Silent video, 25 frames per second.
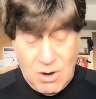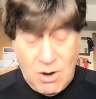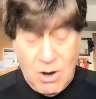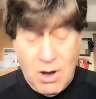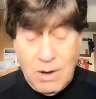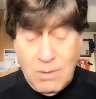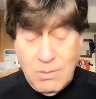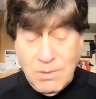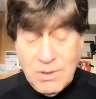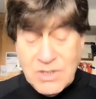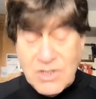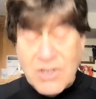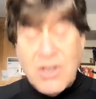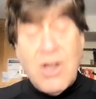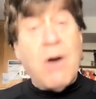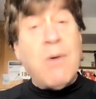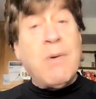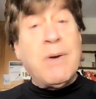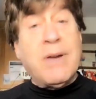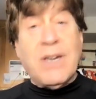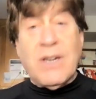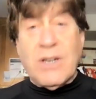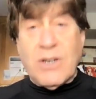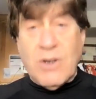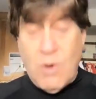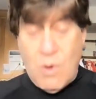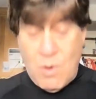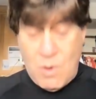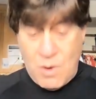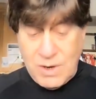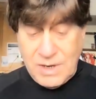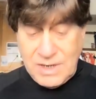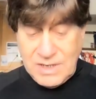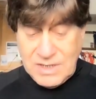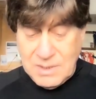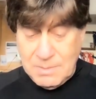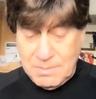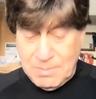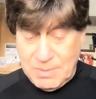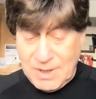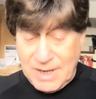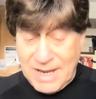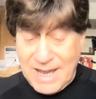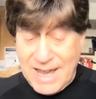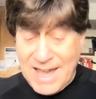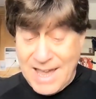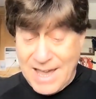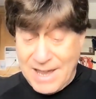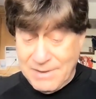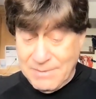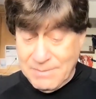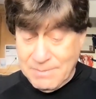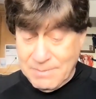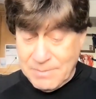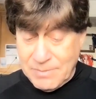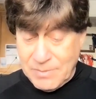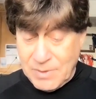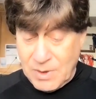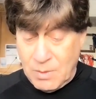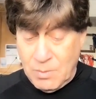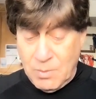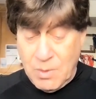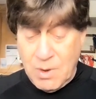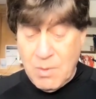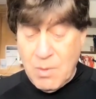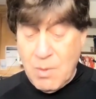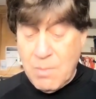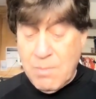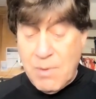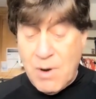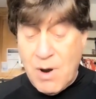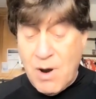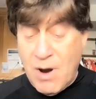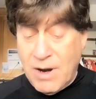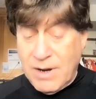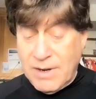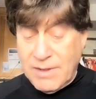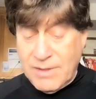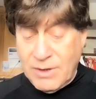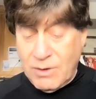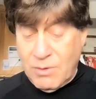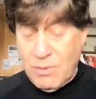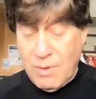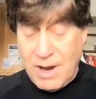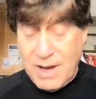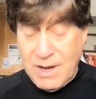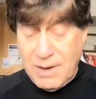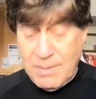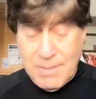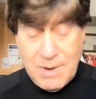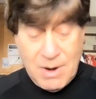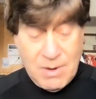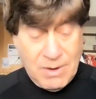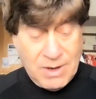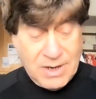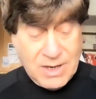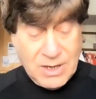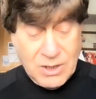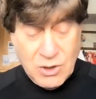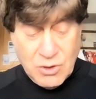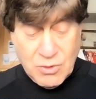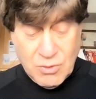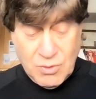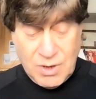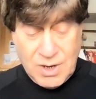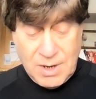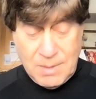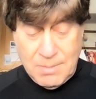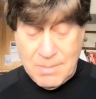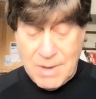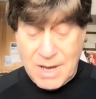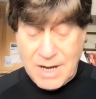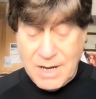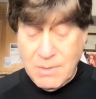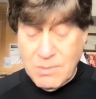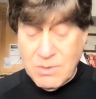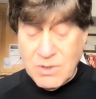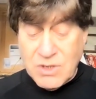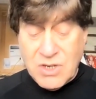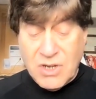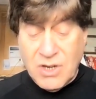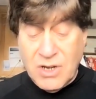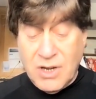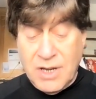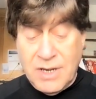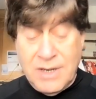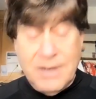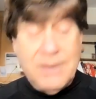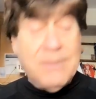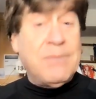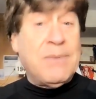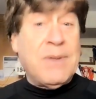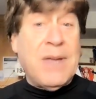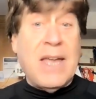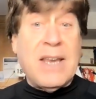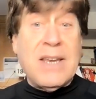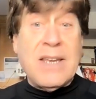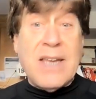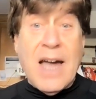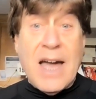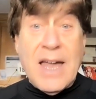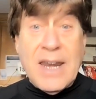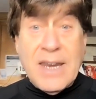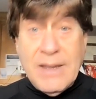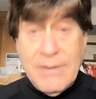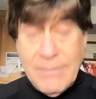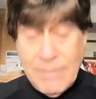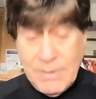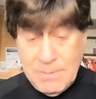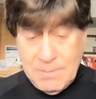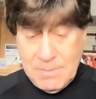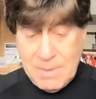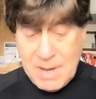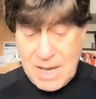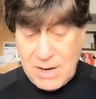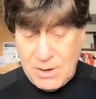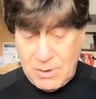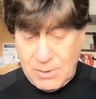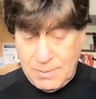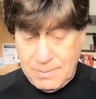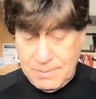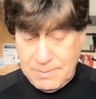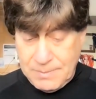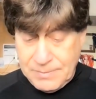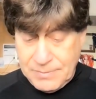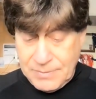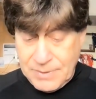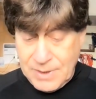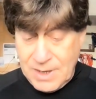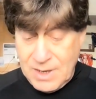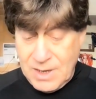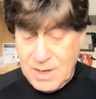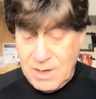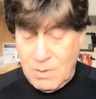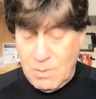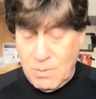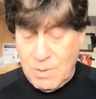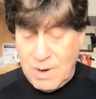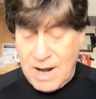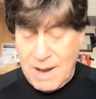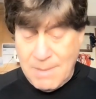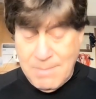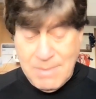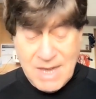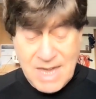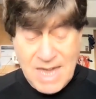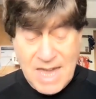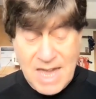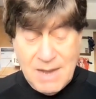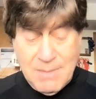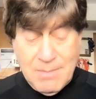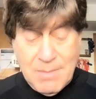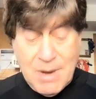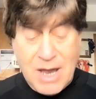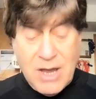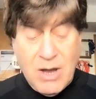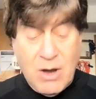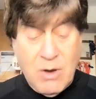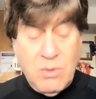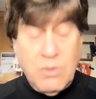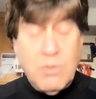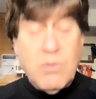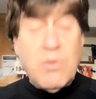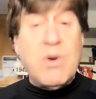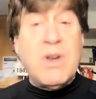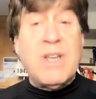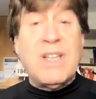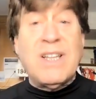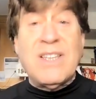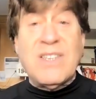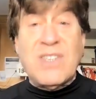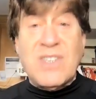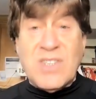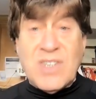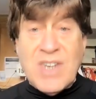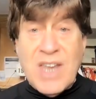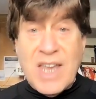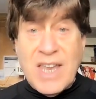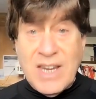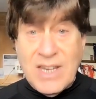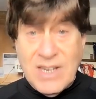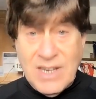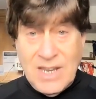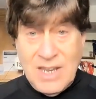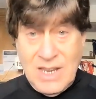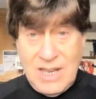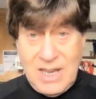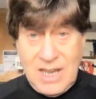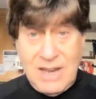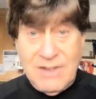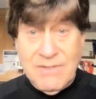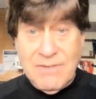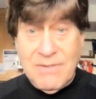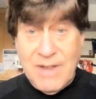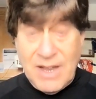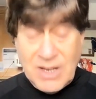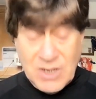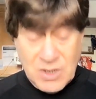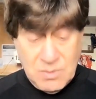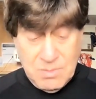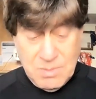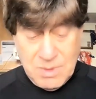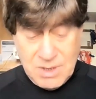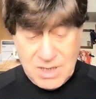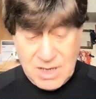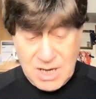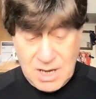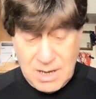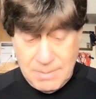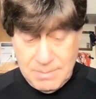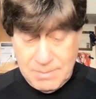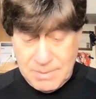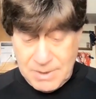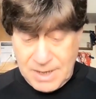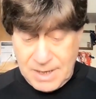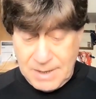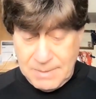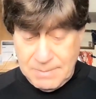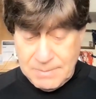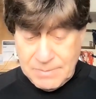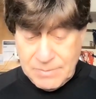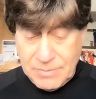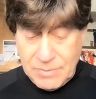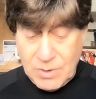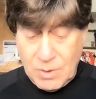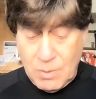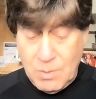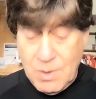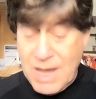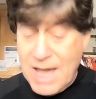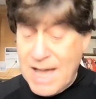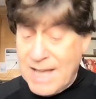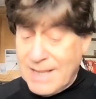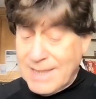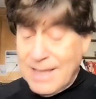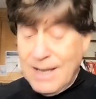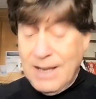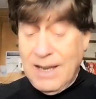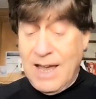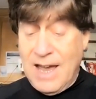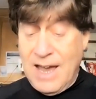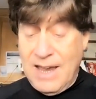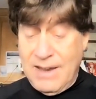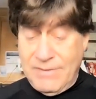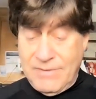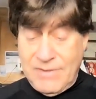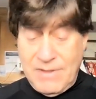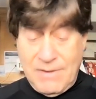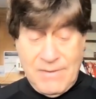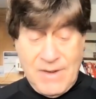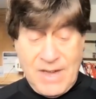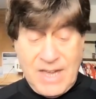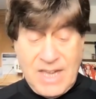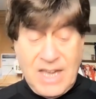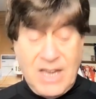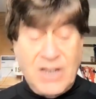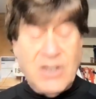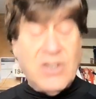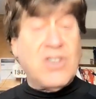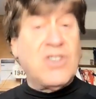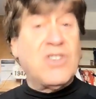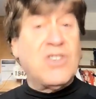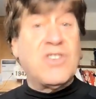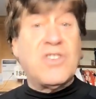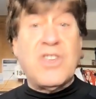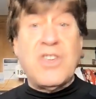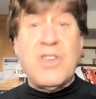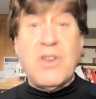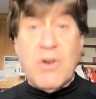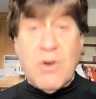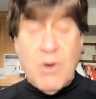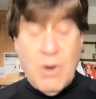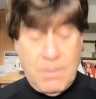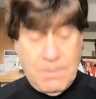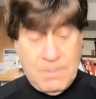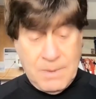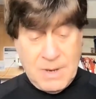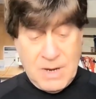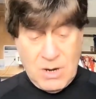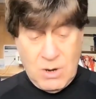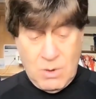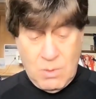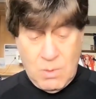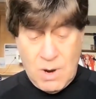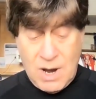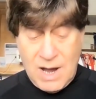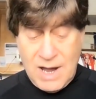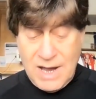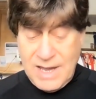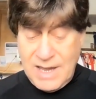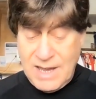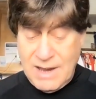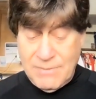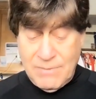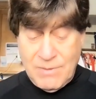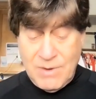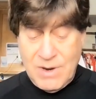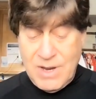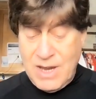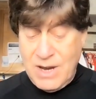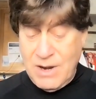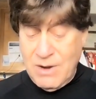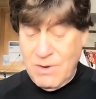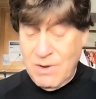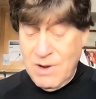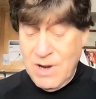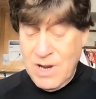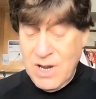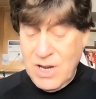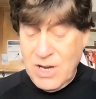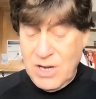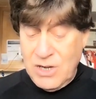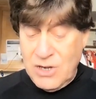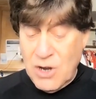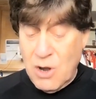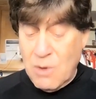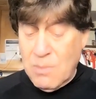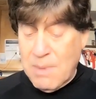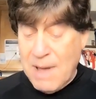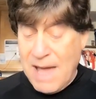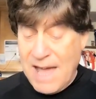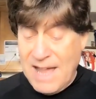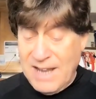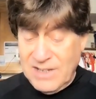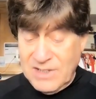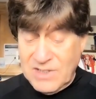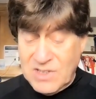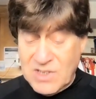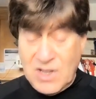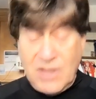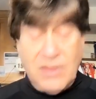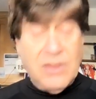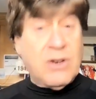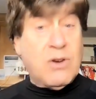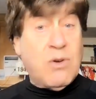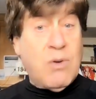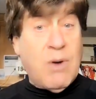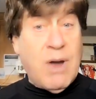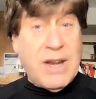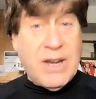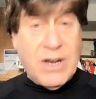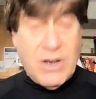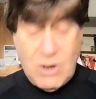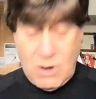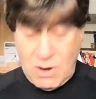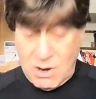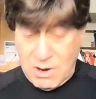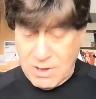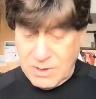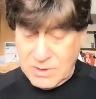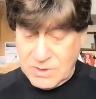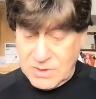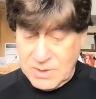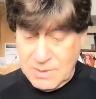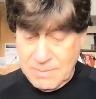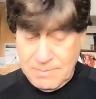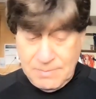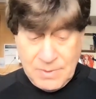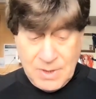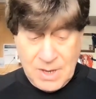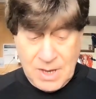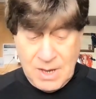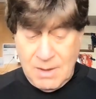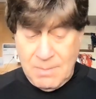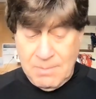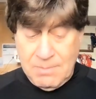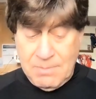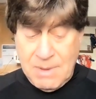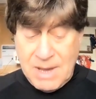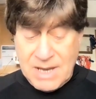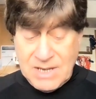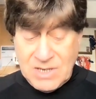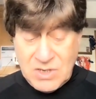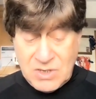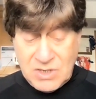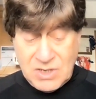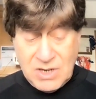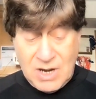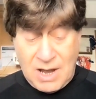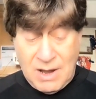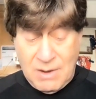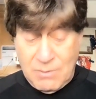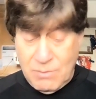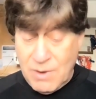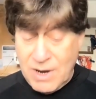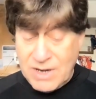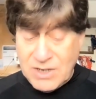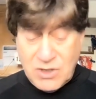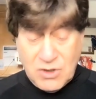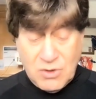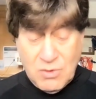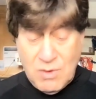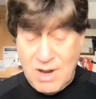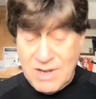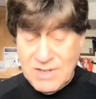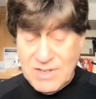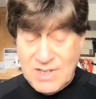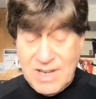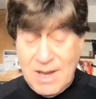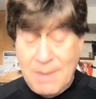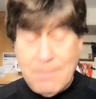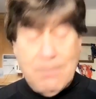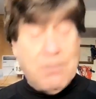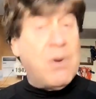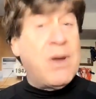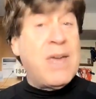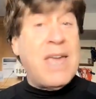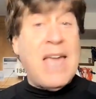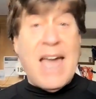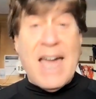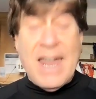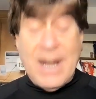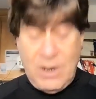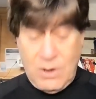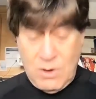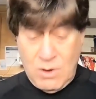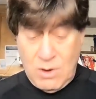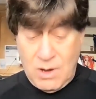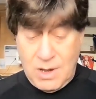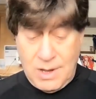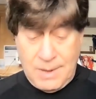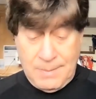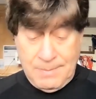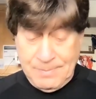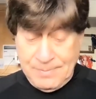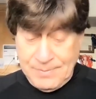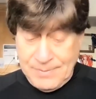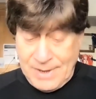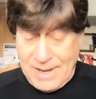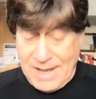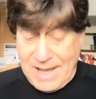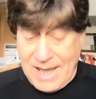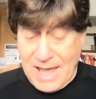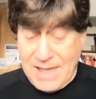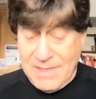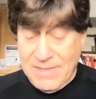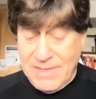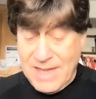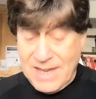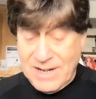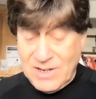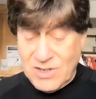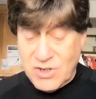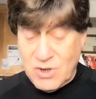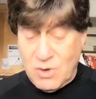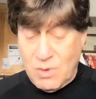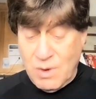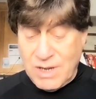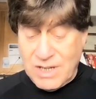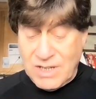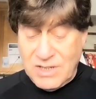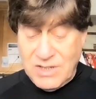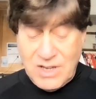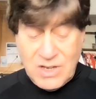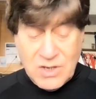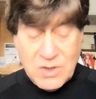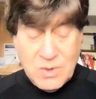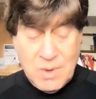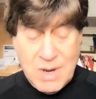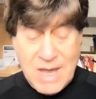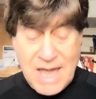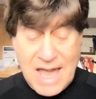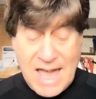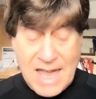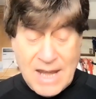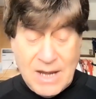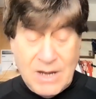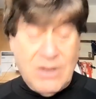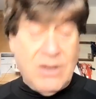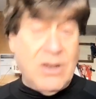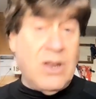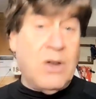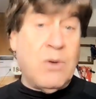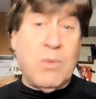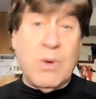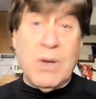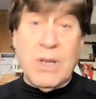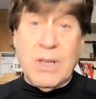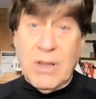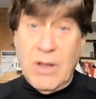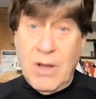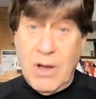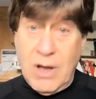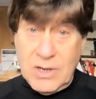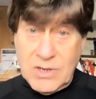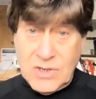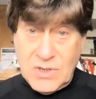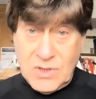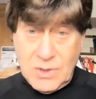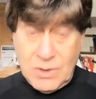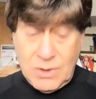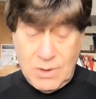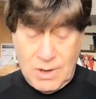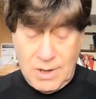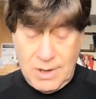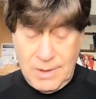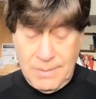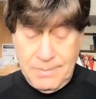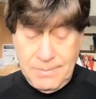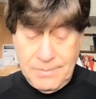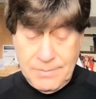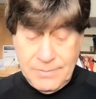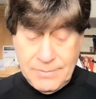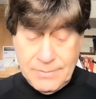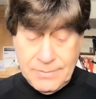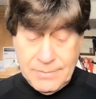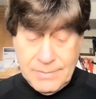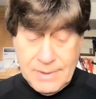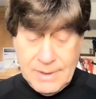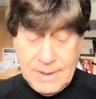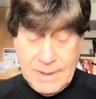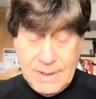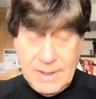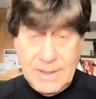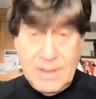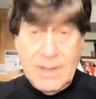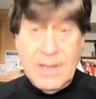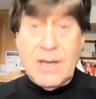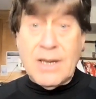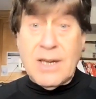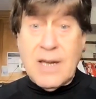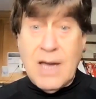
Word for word: All was going according to plan. We were part of the great American dream. Money was good and got even better. When I began my own real estate investment company. We had the life, the vacations to Europe and Hawaii every year, no balance on the credit cards, best uh, restaurants. Yep, we had it all. And then, as quickly as we had it, we lost it all the